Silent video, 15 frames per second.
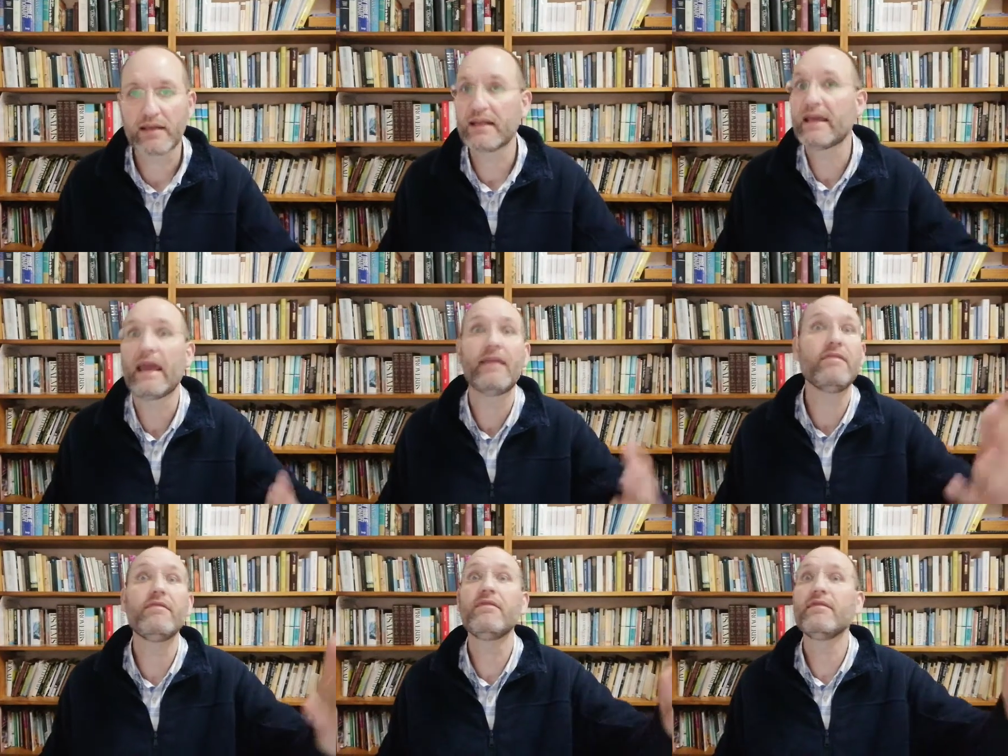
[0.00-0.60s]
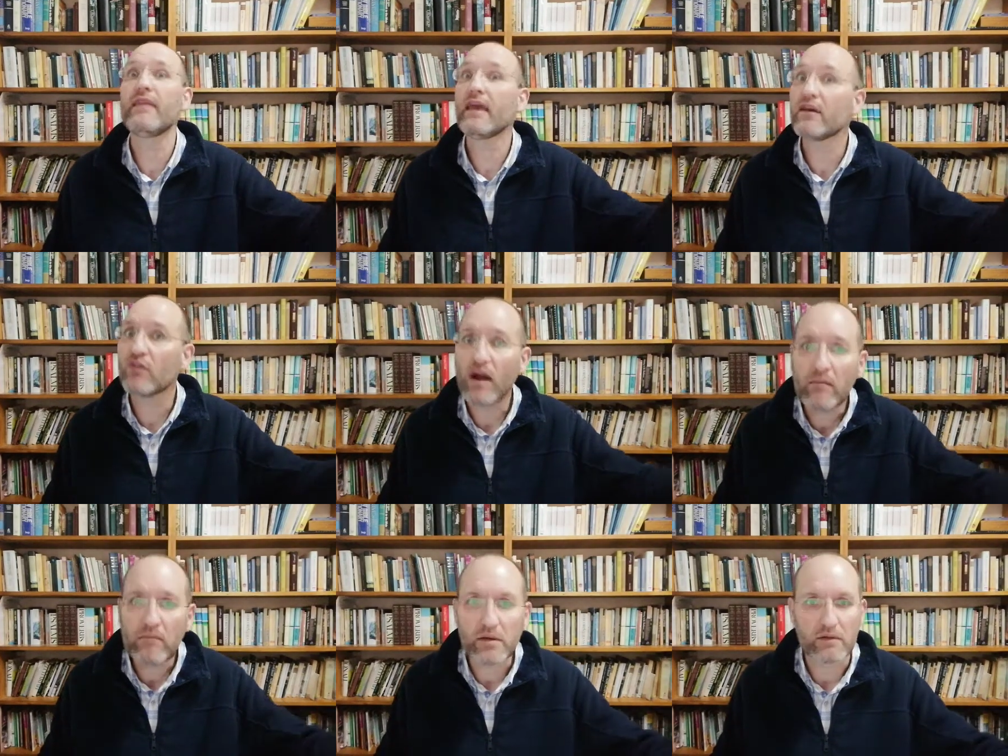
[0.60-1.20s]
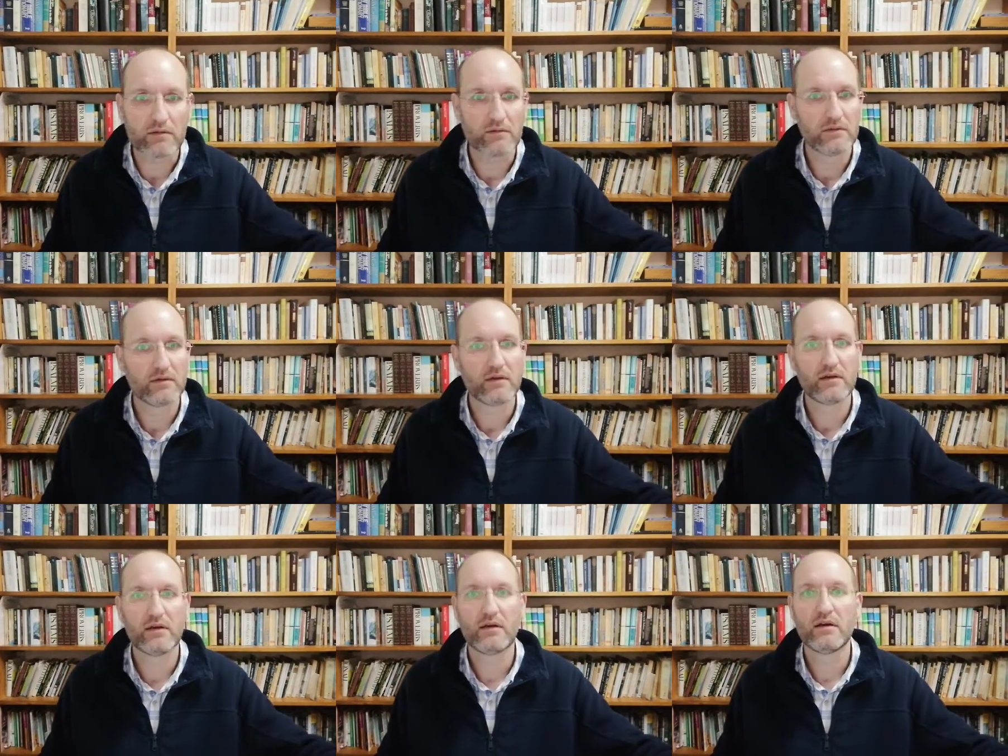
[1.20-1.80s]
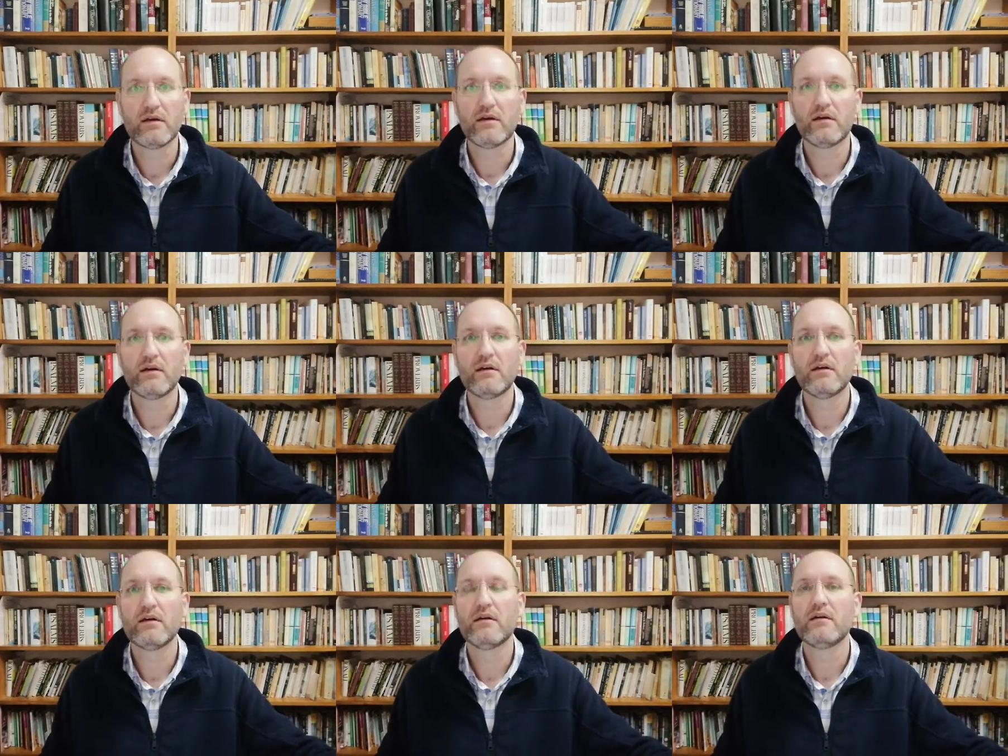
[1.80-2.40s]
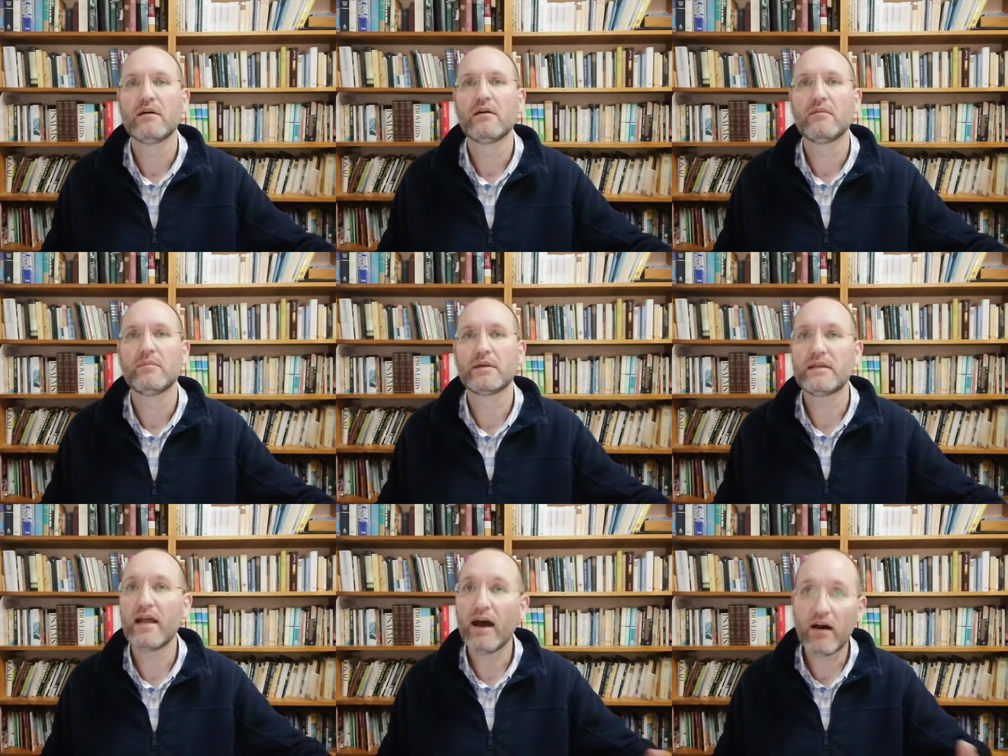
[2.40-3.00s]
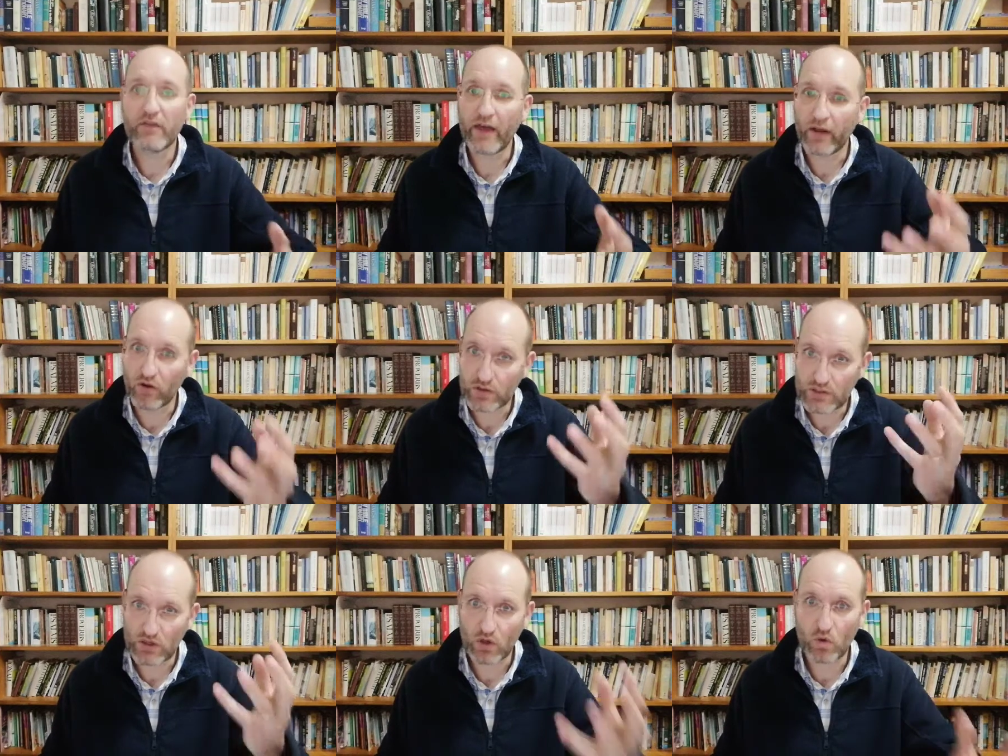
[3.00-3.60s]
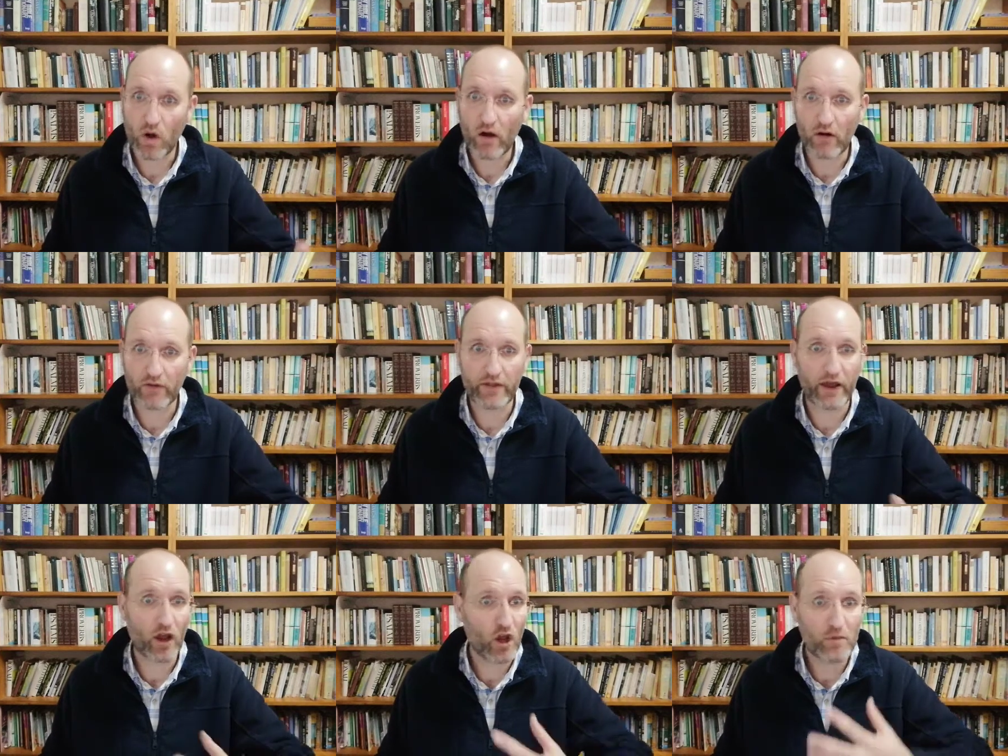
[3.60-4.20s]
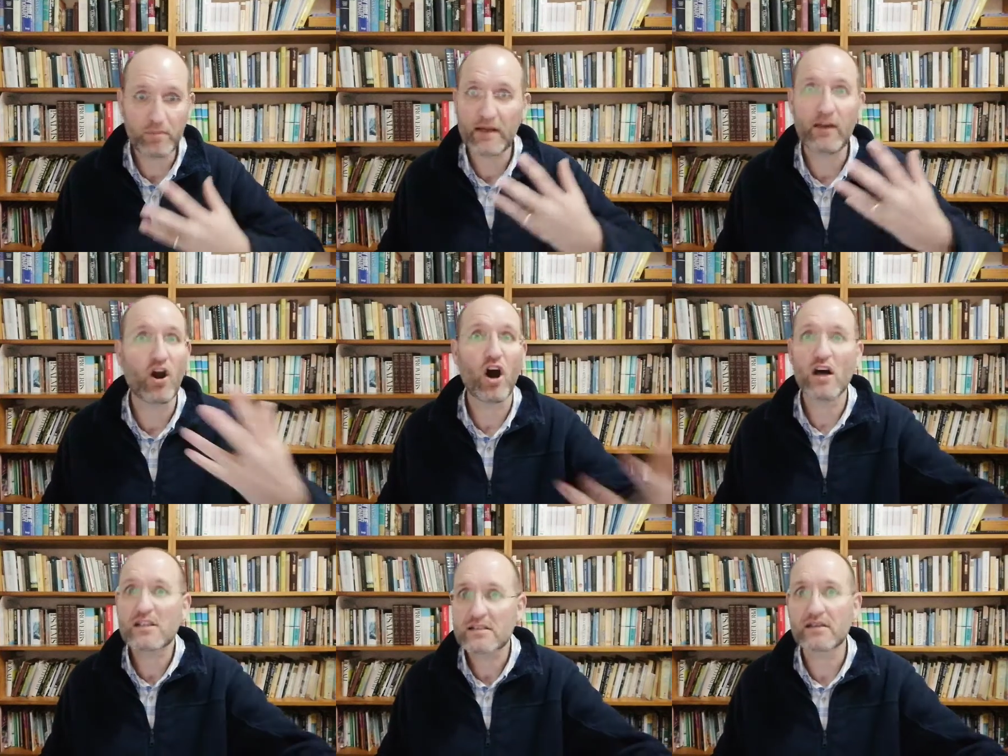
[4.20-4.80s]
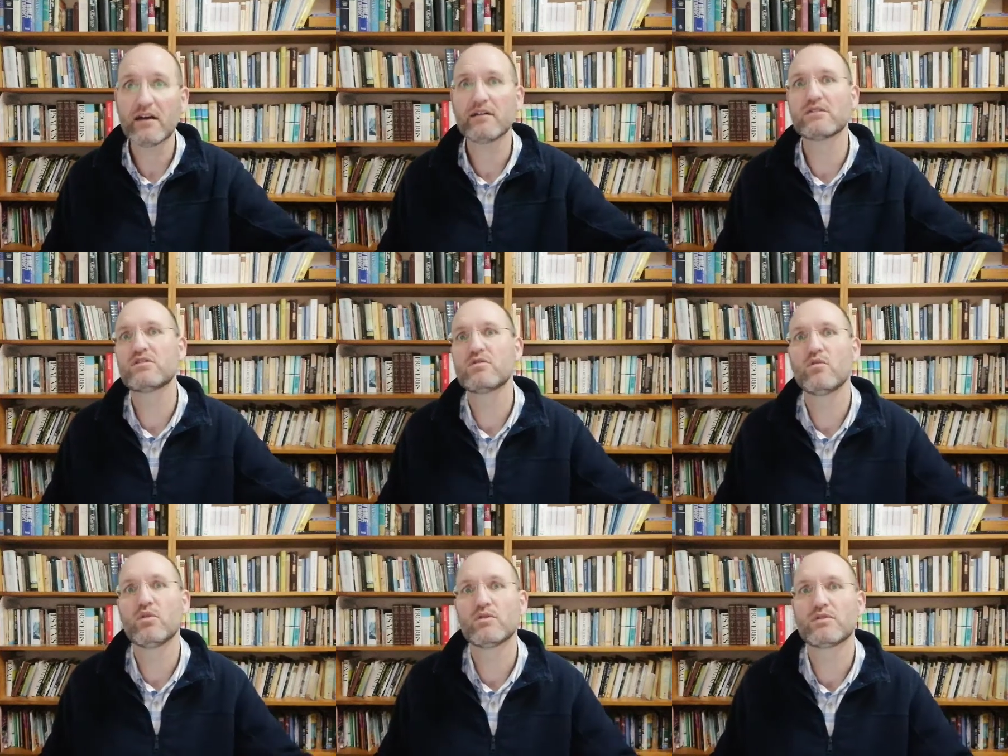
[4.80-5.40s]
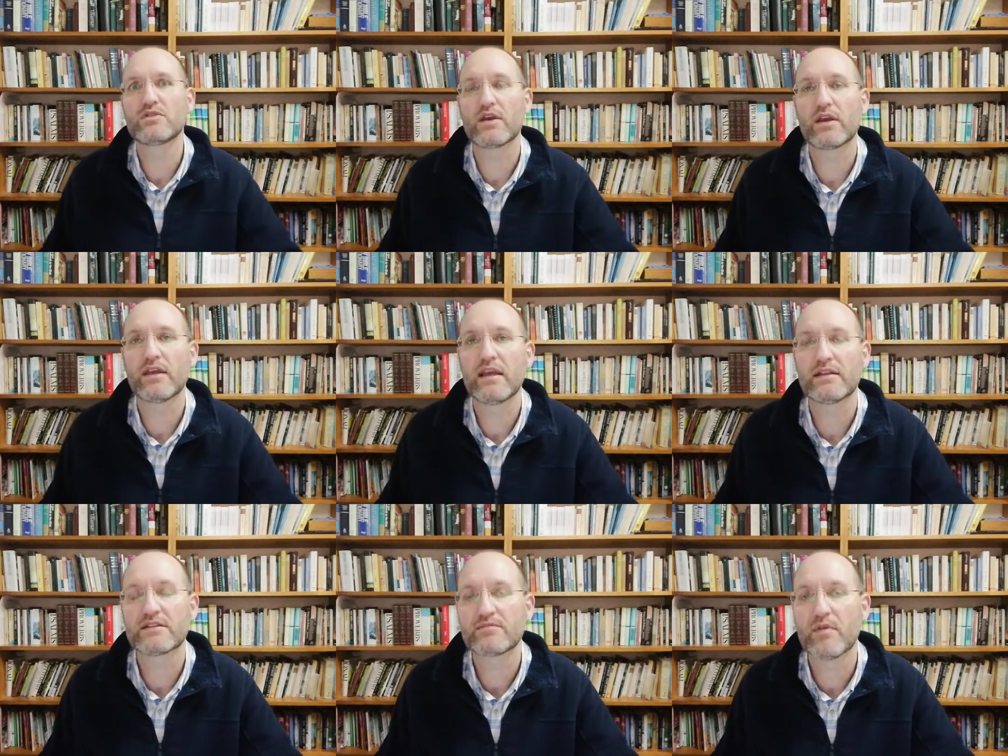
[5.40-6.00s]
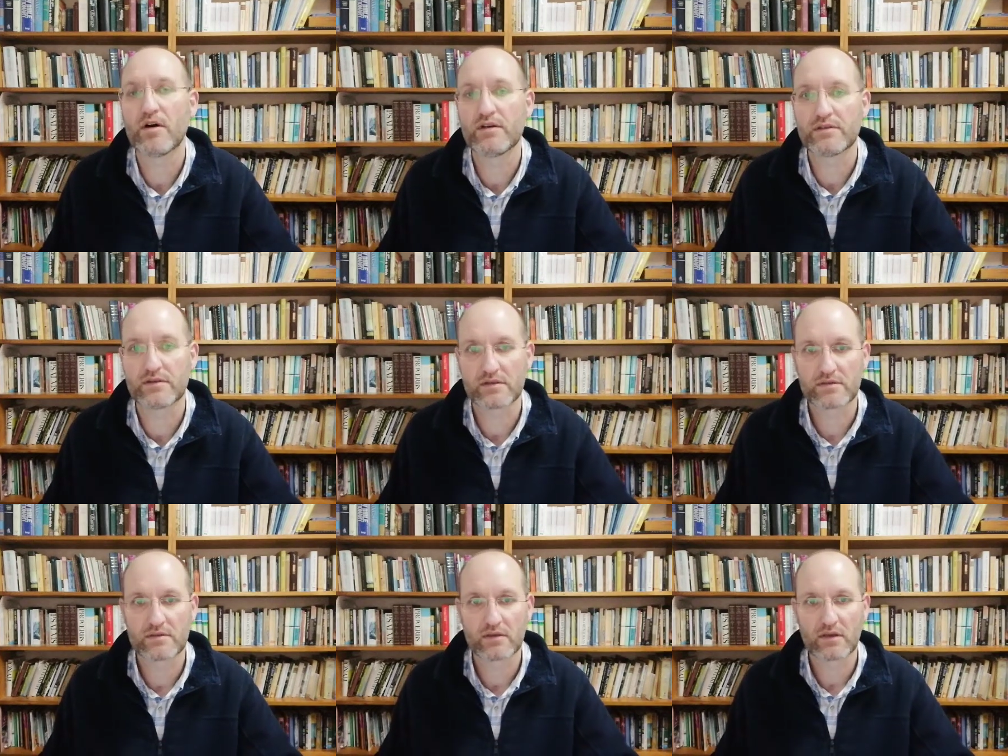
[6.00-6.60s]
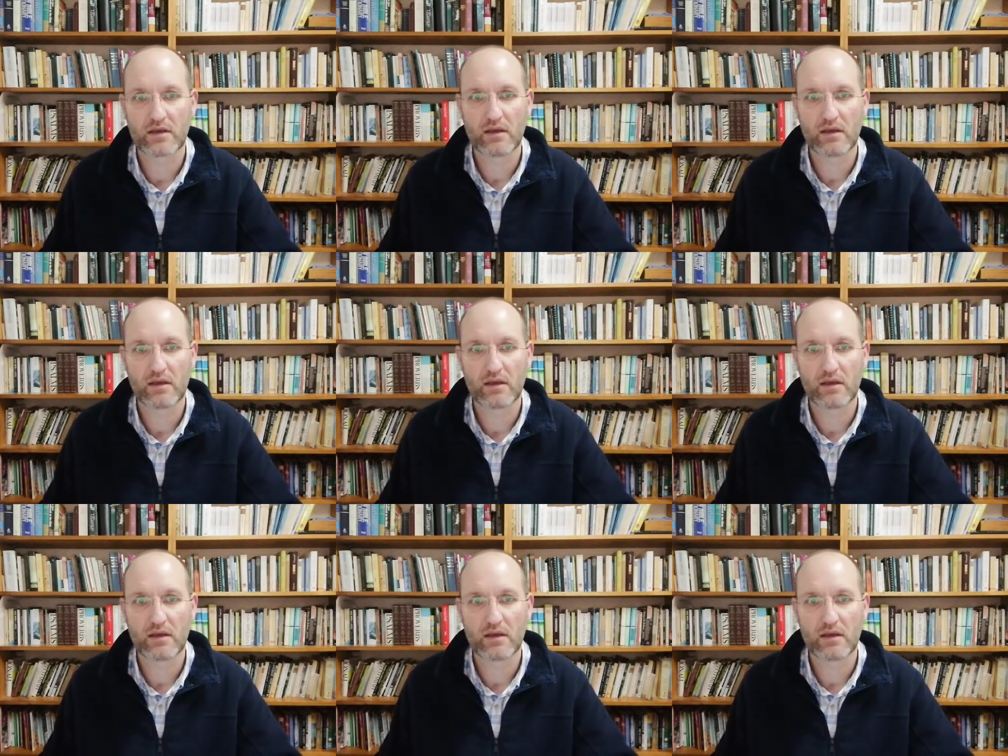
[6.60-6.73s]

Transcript: And again they grumble. But now they also quarrel. They're openly hostile towards against Moses.